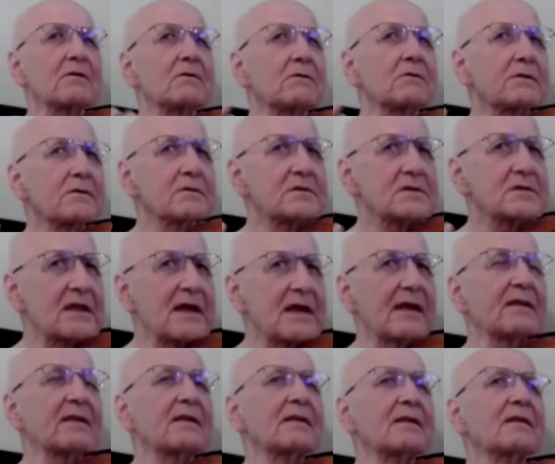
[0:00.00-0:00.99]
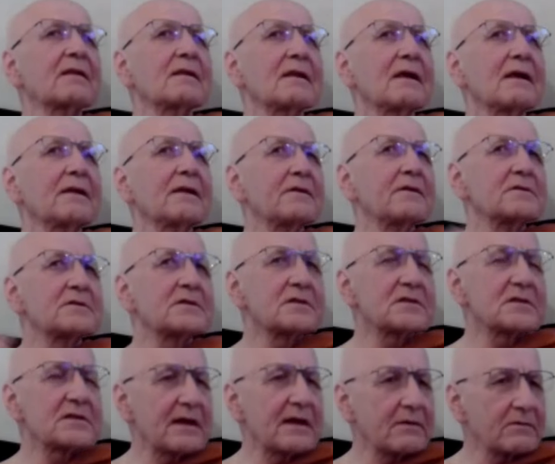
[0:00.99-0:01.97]
Oh, there's that, and there's
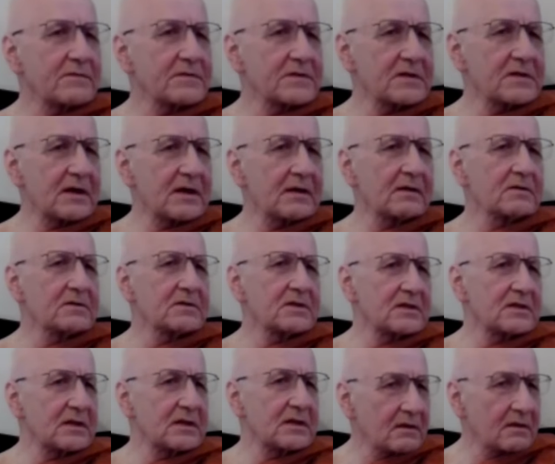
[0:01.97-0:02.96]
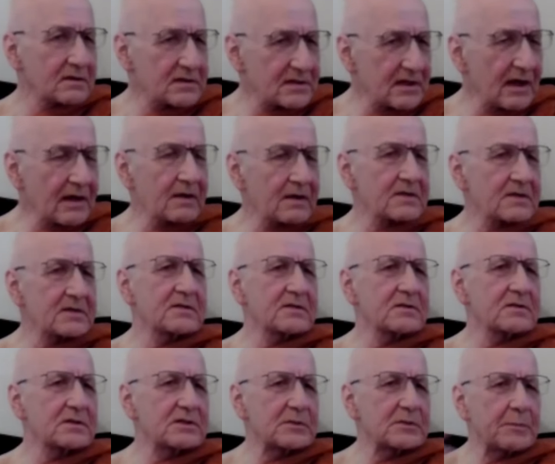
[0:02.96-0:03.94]
the sound of silence, there's the silence,
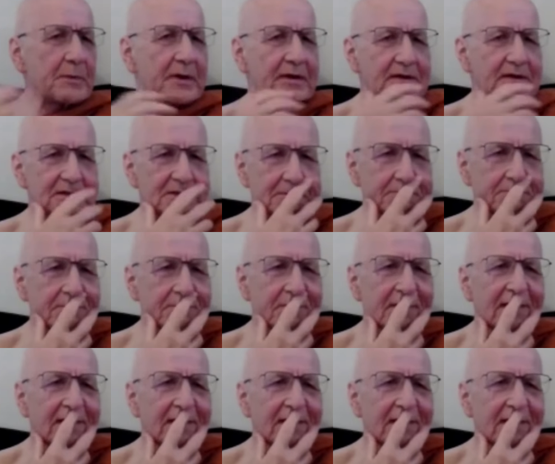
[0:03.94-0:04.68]
there's the space.